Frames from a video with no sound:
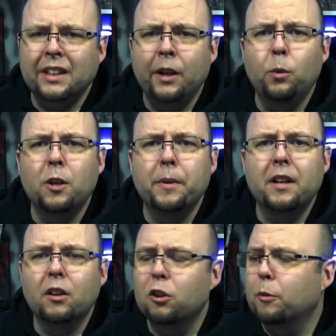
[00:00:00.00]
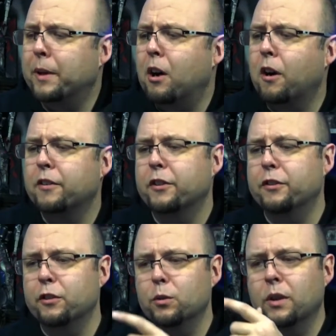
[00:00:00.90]
it would have been a little bit hard to
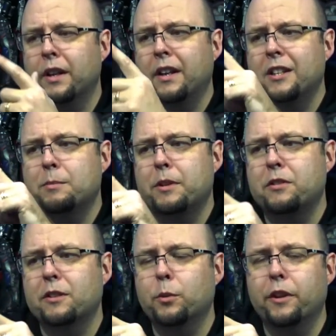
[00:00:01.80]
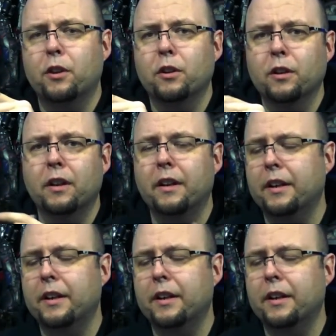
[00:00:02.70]
do, especially with her